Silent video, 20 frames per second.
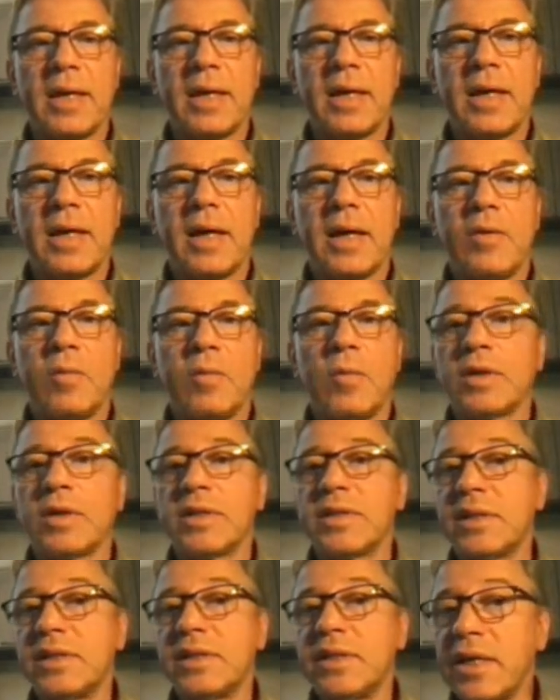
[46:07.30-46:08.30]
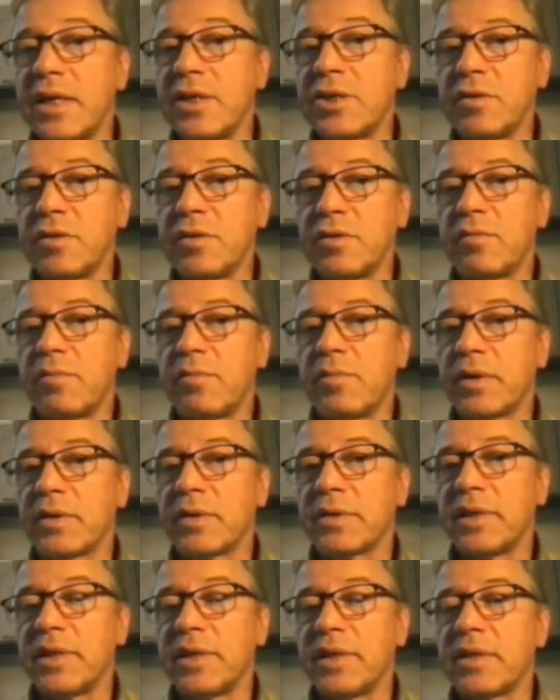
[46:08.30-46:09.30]
What is the danger of
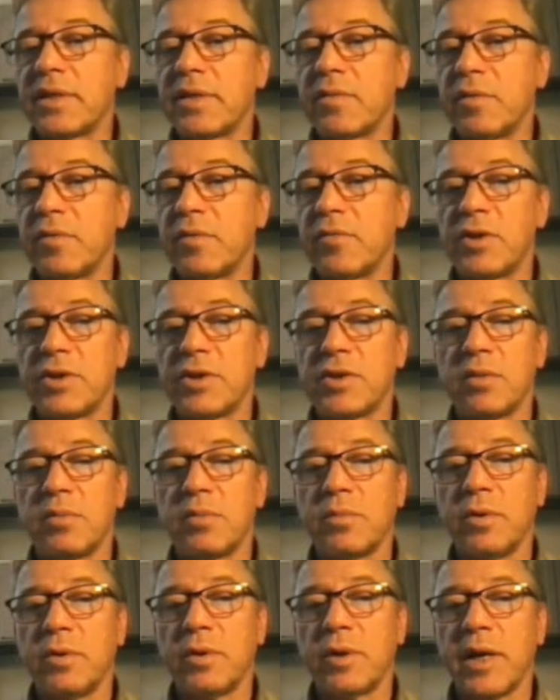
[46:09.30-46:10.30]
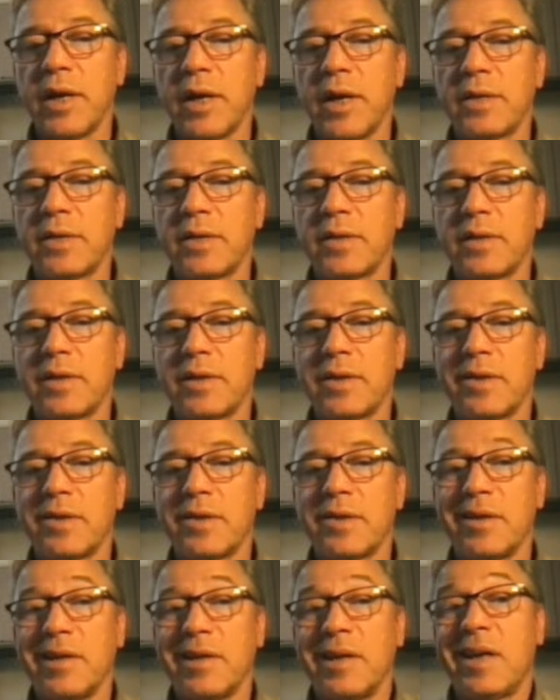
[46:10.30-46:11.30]
paresthesia with regional blockade?
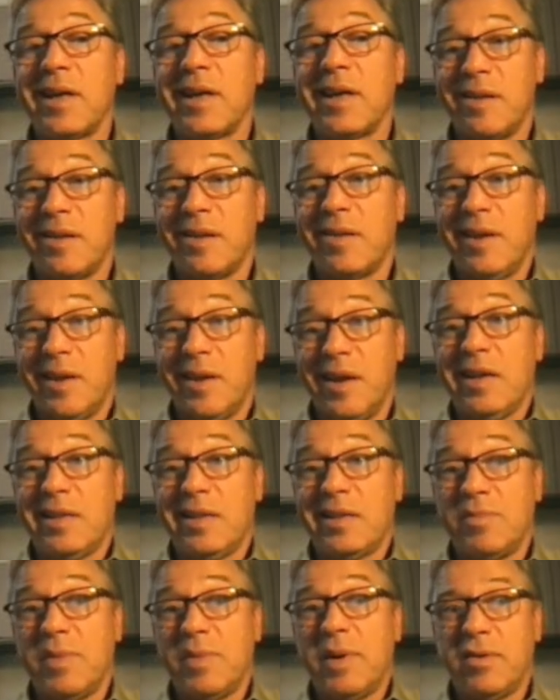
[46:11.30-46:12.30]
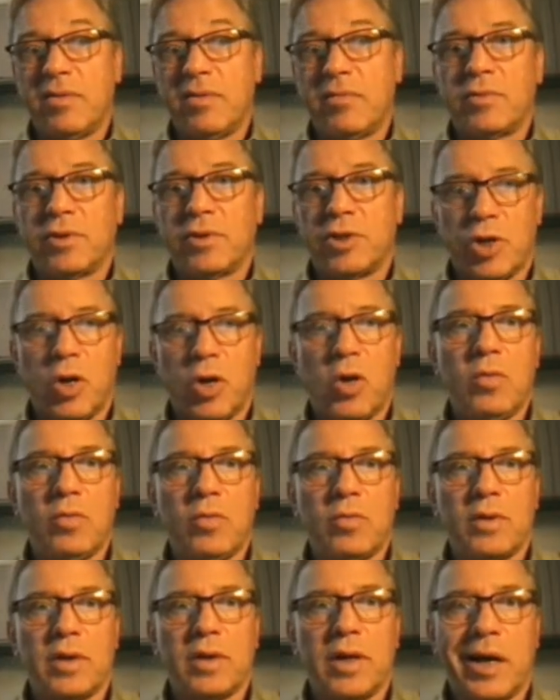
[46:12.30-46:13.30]
It's been
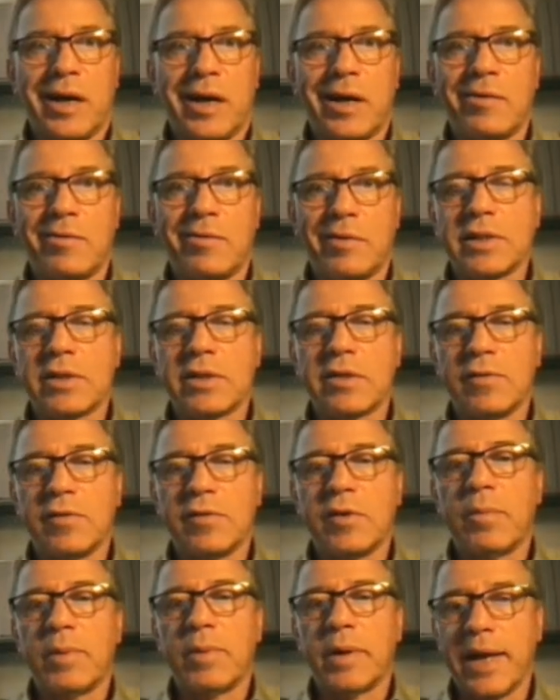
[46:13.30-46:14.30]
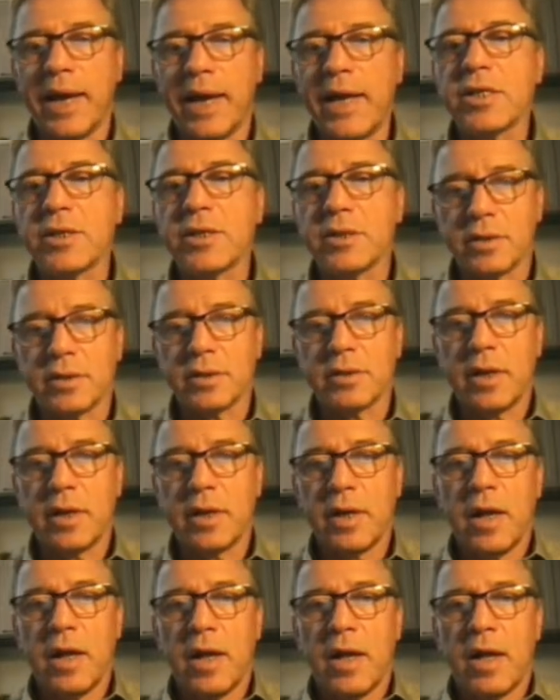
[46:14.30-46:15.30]
shown a high risk of complications
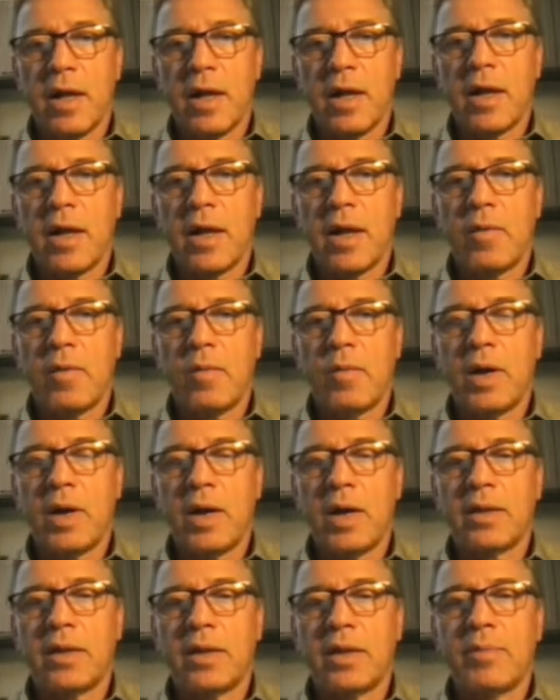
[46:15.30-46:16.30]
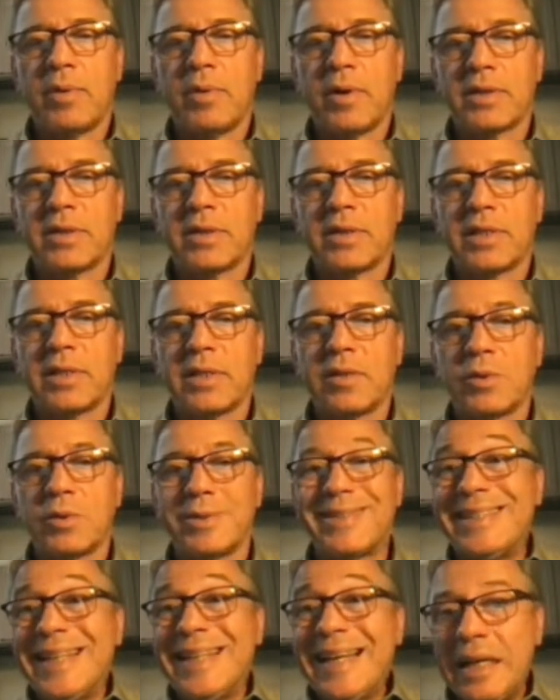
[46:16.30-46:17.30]
where the paresthesia was
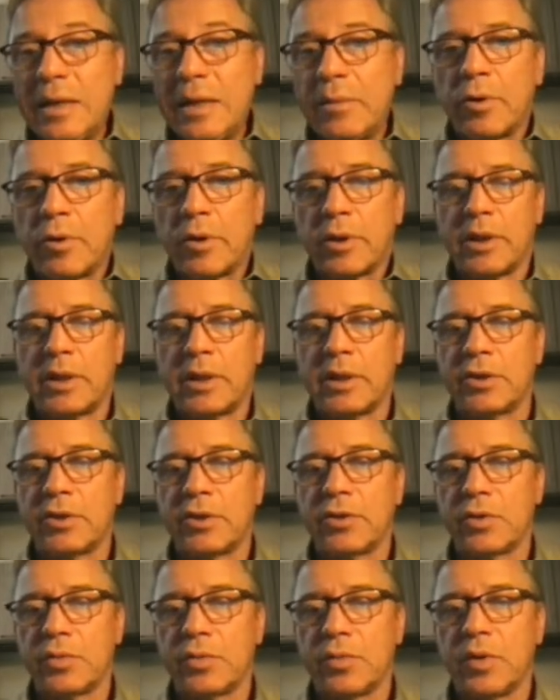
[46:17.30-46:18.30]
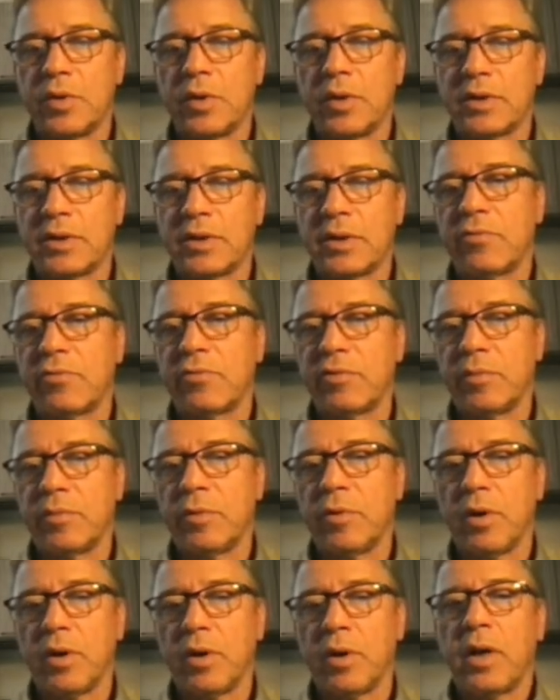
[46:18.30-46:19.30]
deliberately induced with auxiliary
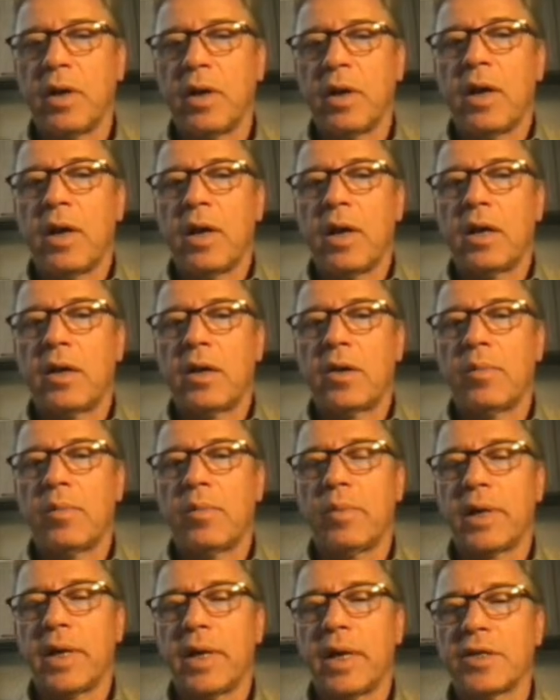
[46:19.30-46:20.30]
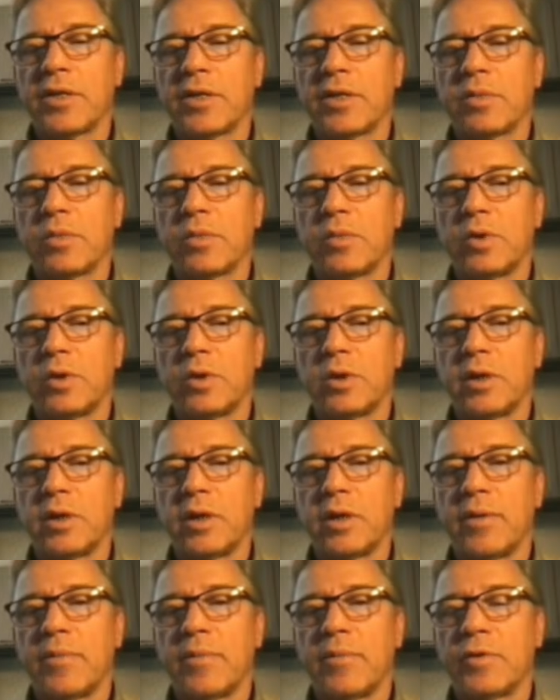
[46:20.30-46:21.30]
block, and complications were
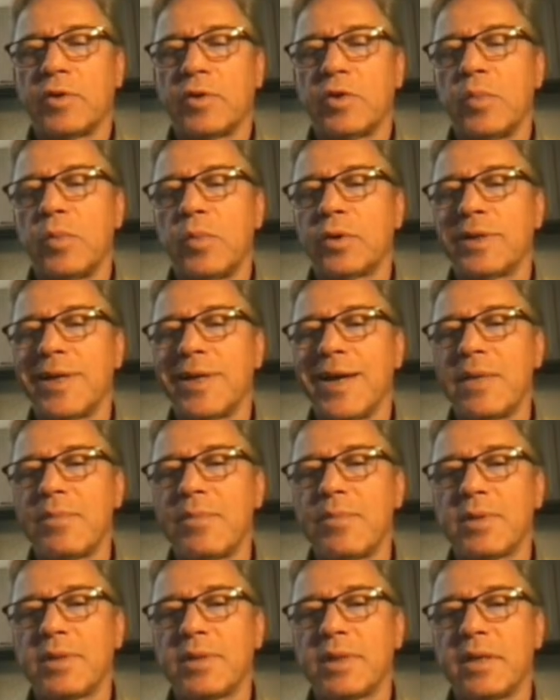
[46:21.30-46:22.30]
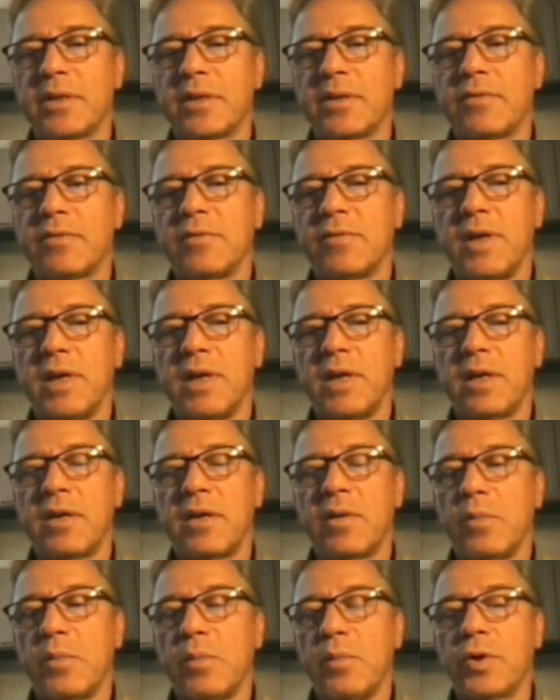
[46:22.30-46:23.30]
2.8% v
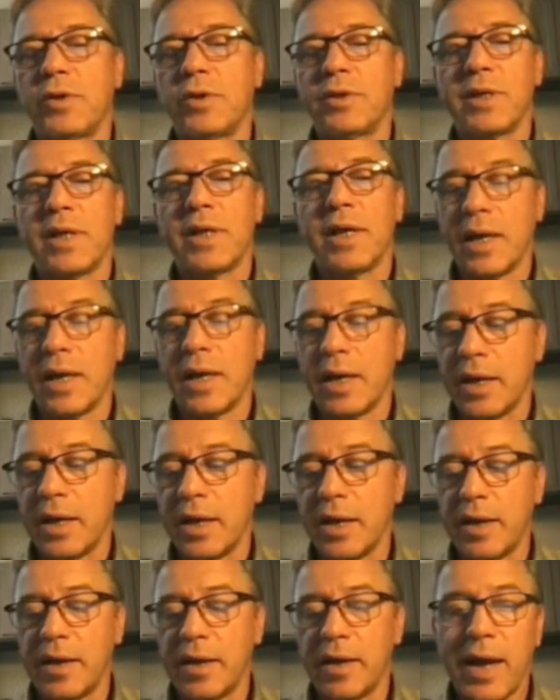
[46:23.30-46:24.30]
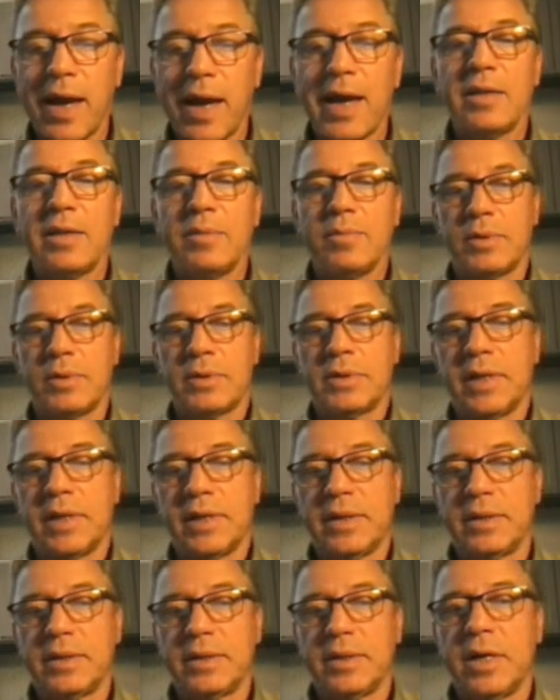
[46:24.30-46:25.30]
0.8%.